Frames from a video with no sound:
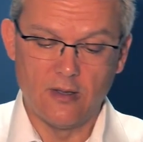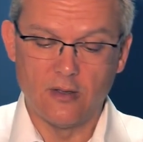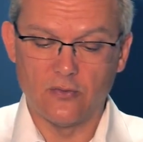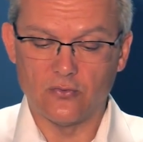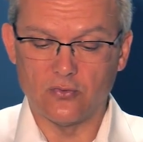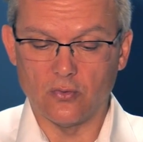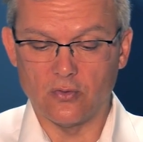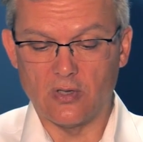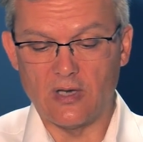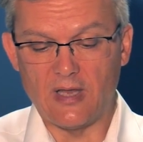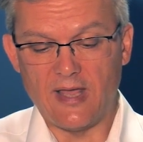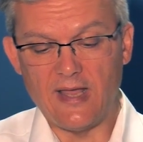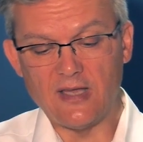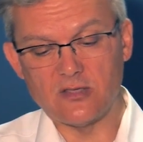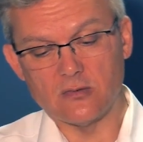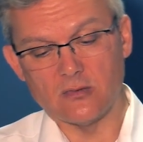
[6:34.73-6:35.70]
So the
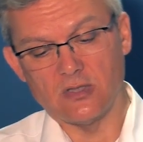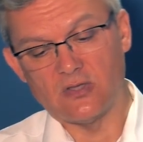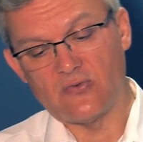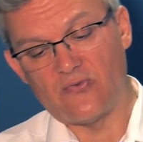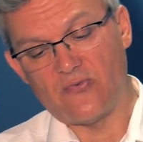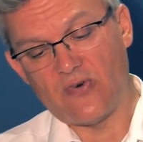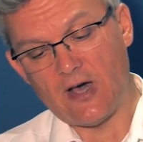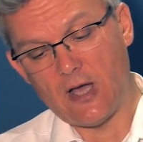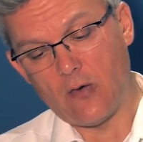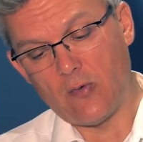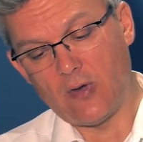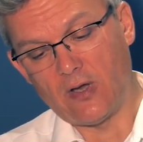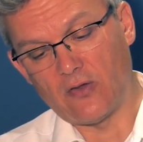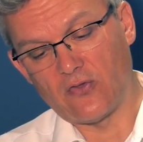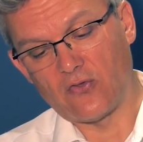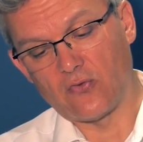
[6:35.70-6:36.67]
laser is
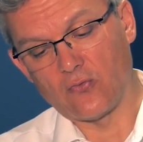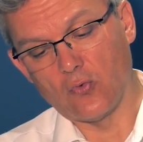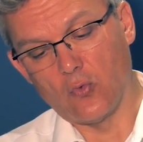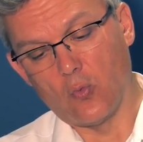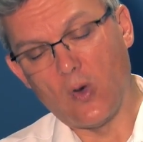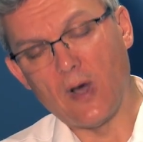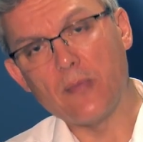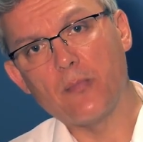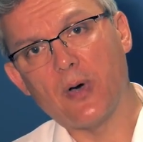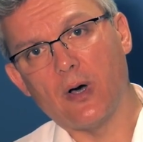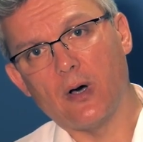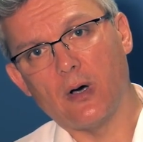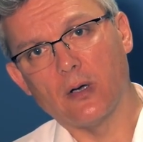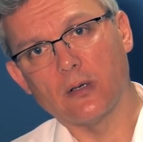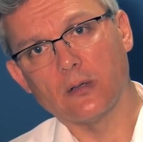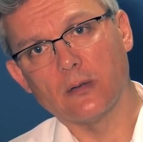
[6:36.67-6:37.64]
firing through one
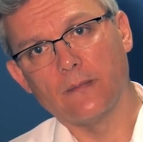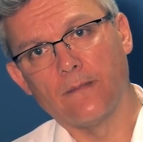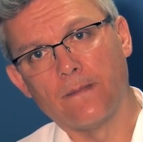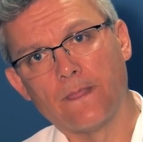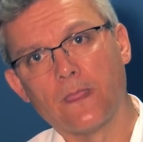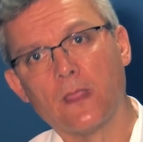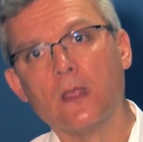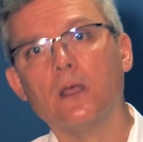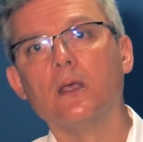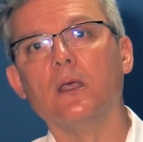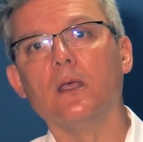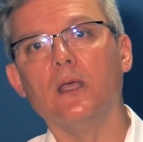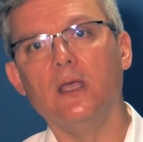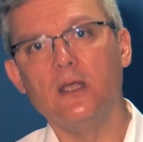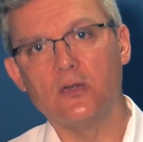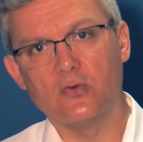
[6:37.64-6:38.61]
part
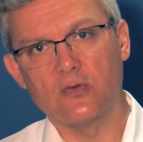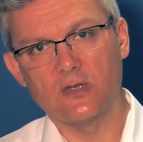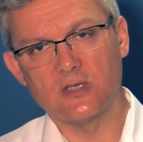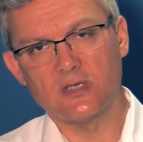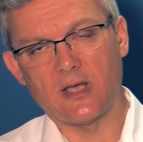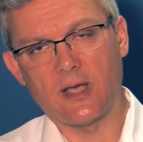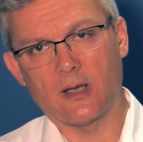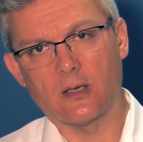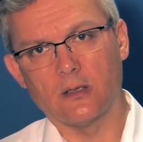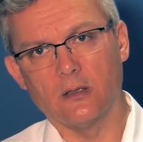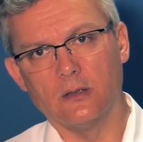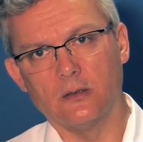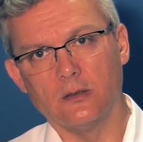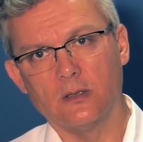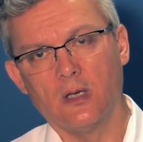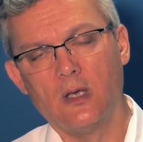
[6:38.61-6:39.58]
into the
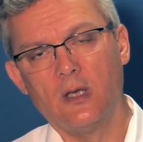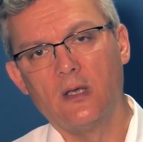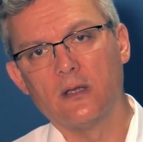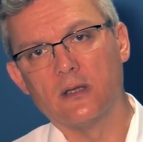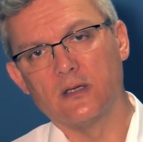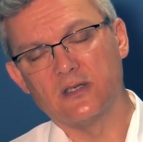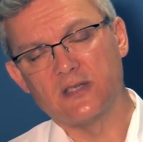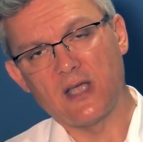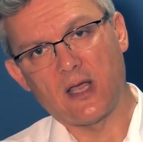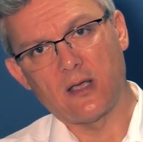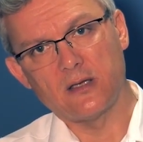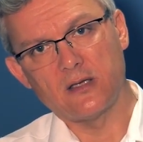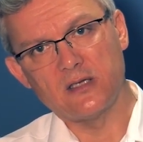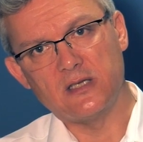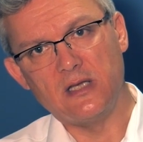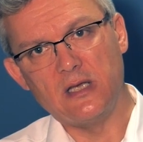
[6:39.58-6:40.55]
second. The second
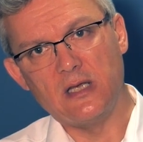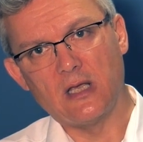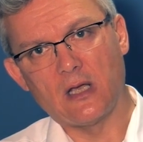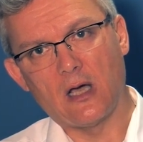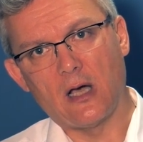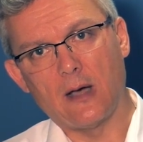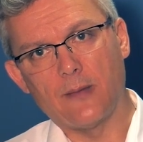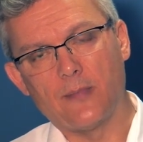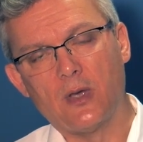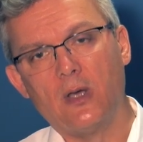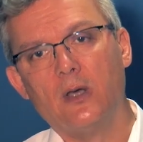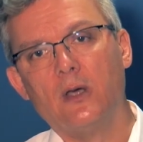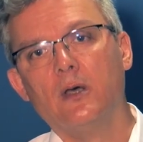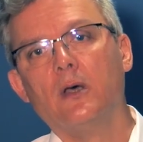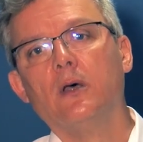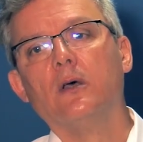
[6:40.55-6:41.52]
is heating up,
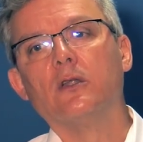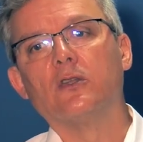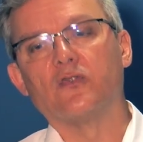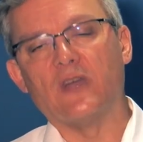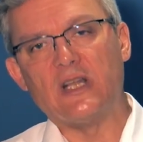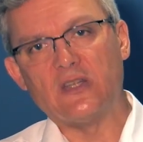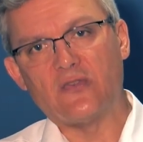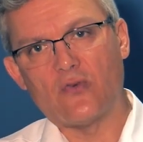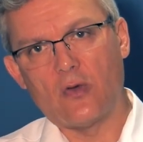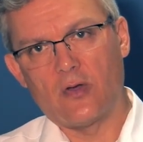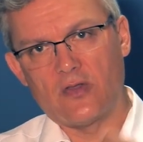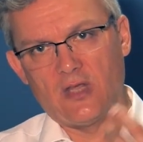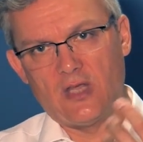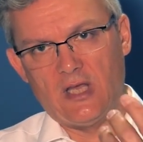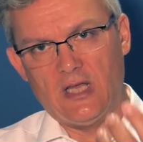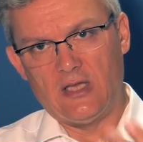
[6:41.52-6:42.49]
transferring
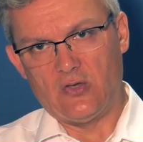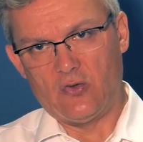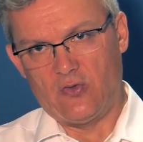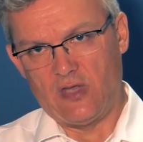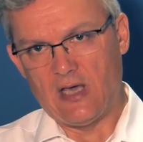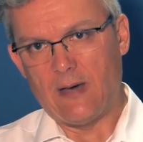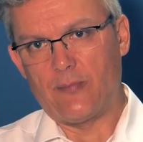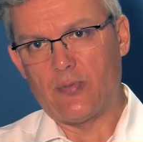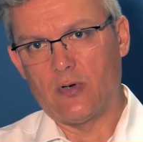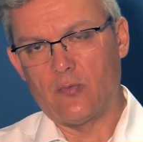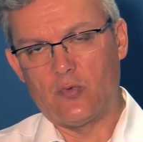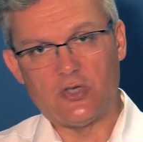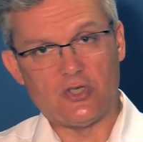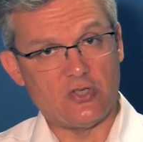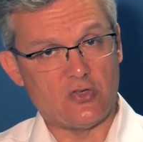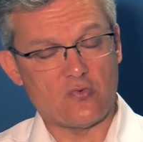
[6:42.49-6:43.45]
the heat to the upper,
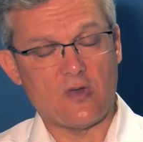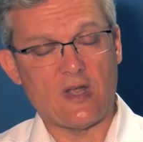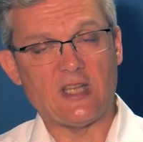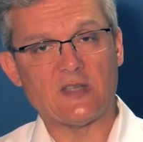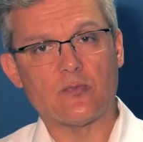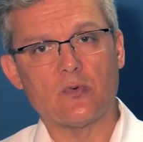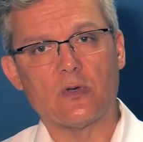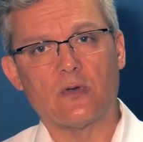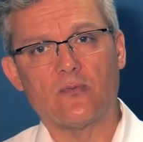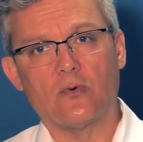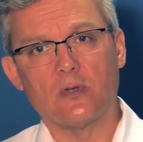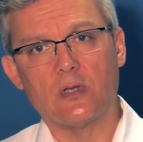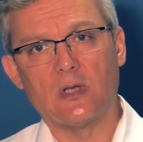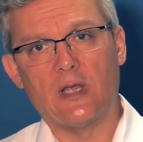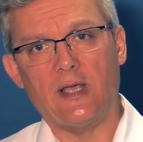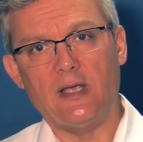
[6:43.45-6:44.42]
which is transparent for
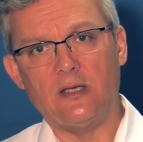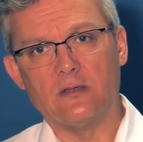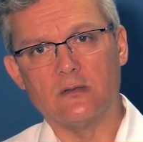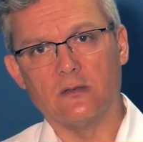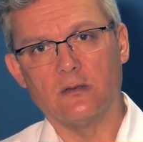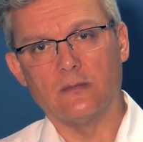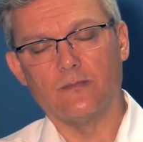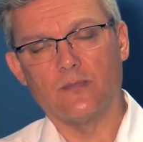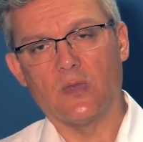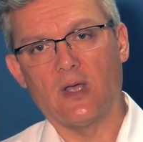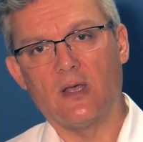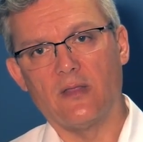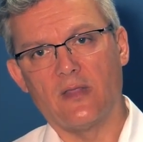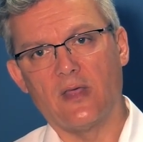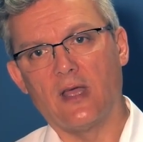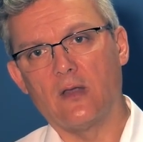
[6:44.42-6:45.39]
the laser,
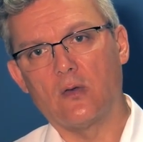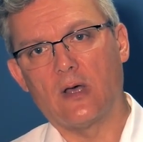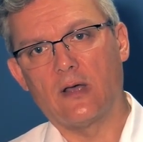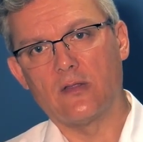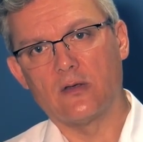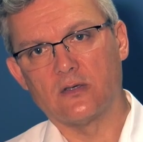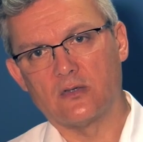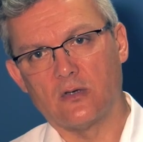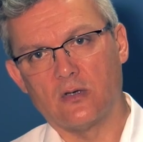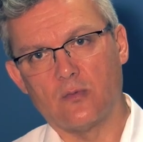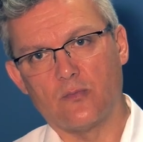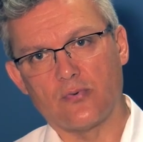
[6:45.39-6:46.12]
and then under a certain